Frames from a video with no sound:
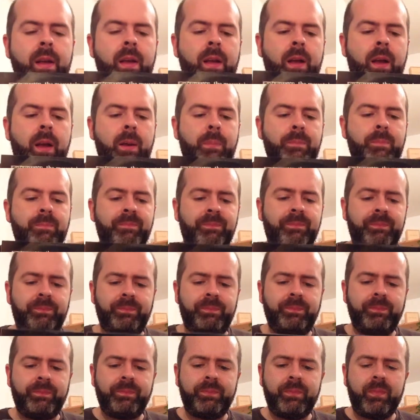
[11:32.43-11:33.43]
I
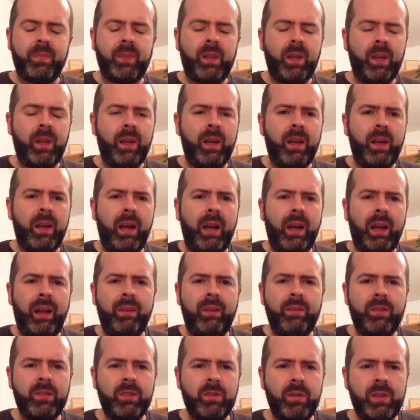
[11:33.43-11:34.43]
have
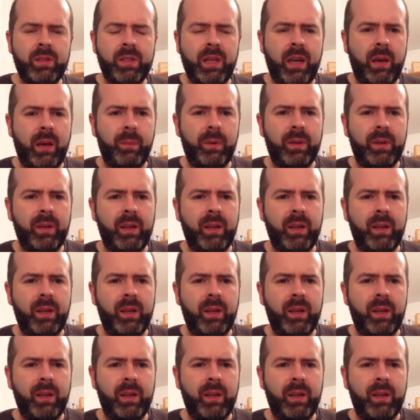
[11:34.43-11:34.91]
a strange habit,